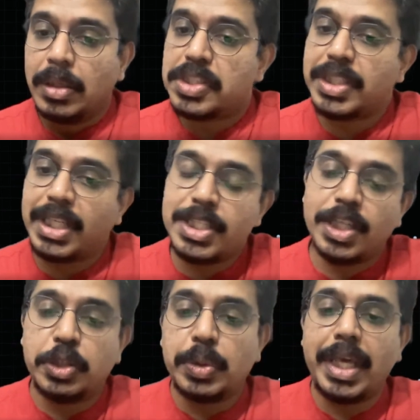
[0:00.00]
stitch
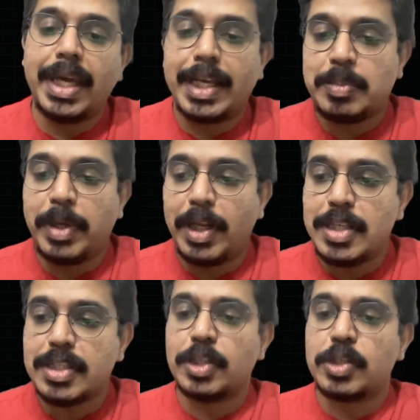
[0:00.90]
a unique
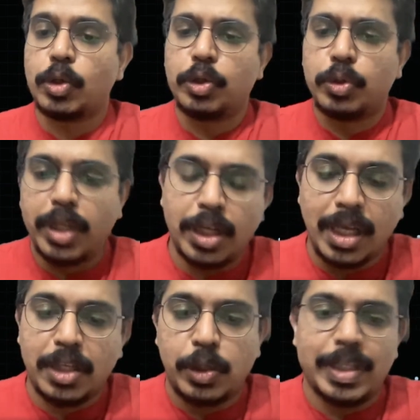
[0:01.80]
experience that is so unique
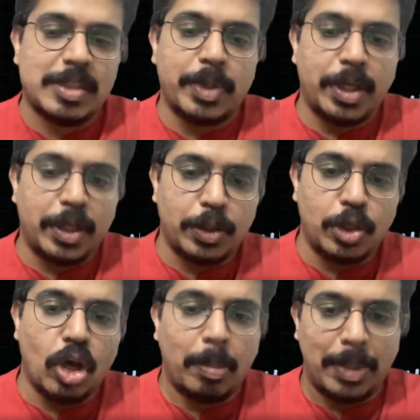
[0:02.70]
and USP to
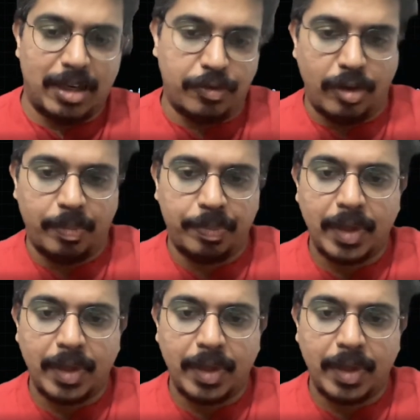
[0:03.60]
your platform.